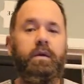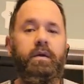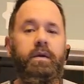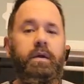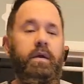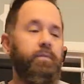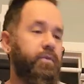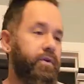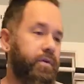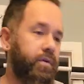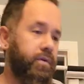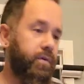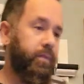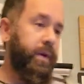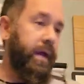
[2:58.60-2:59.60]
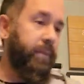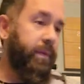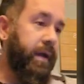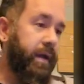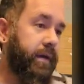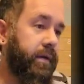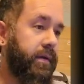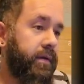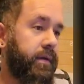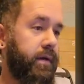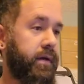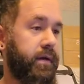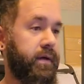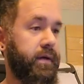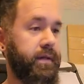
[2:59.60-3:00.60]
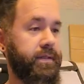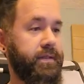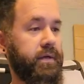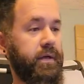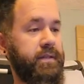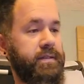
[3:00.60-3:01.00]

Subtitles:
yeah, pretty cool backpack. It's called